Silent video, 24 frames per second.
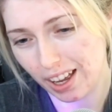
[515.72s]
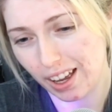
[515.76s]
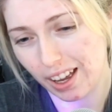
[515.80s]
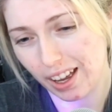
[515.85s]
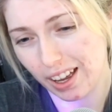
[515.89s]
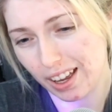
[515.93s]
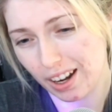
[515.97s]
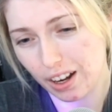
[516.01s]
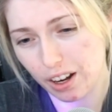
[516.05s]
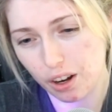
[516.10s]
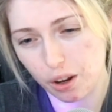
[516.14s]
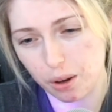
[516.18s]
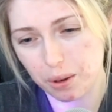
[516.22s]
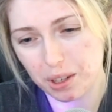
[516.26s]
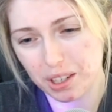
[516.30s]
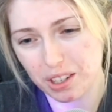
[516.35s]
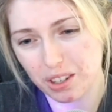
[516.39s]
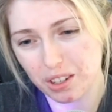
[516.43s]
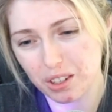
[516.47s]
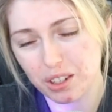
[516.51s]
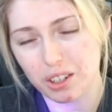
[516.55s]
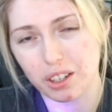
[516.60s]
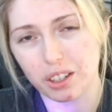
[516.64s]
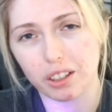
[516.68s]
I don't know, it was
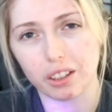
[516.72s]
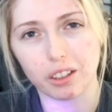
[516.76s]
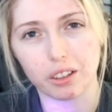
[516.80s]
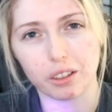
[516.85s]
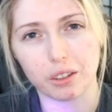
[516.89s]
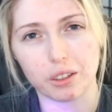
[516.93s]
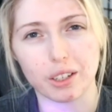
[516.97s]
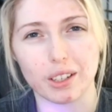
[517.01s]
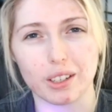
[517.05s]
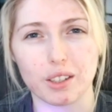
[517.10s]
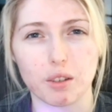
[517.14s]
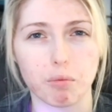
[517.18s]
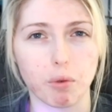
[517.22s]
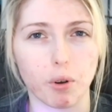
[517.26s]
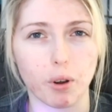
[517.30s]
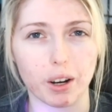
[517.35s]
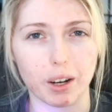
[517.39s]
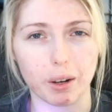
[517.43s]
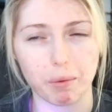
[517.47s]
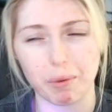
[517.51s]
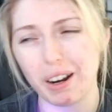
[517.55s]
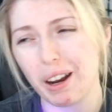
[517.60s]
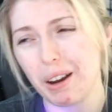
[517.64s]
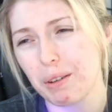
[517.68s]
just a little
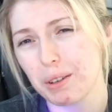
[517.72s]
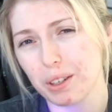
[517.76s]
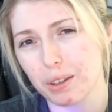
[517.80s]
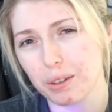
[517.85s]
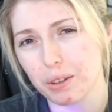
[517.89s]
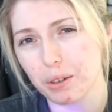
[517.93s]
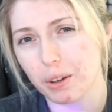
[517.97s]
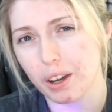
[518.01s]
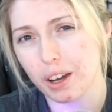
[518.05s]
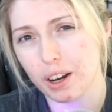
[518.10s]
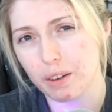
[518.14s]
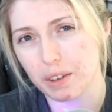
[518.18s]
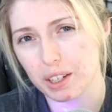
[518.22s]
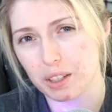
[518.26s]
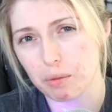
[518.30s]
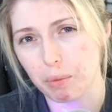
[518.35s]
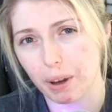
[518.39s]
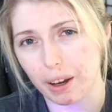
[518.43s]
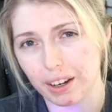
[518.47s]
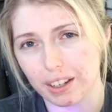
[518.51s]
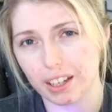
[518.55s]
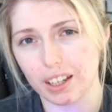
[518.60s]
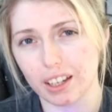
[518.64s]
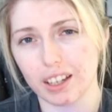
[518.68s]
disappointing, but I was also kind of
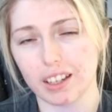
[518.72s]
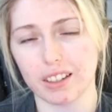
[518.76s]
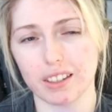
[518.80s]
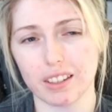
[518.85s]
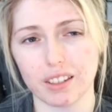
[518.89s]
expecting it,